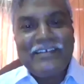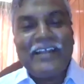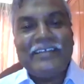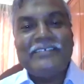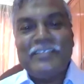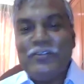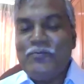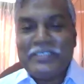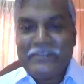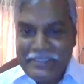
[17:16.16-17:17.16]
Ah. And you
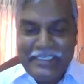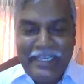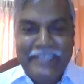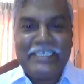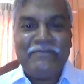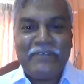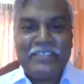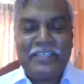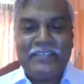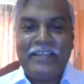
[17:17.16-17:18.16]
must visit ISI
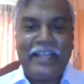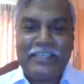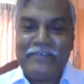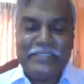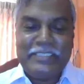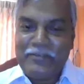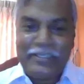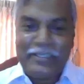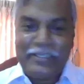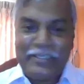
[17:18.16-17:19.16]
first, and then I can visit your
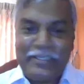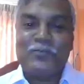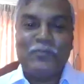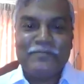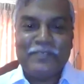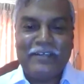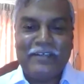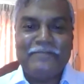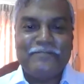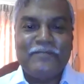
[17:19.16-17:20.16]
campus too. Uh, yes,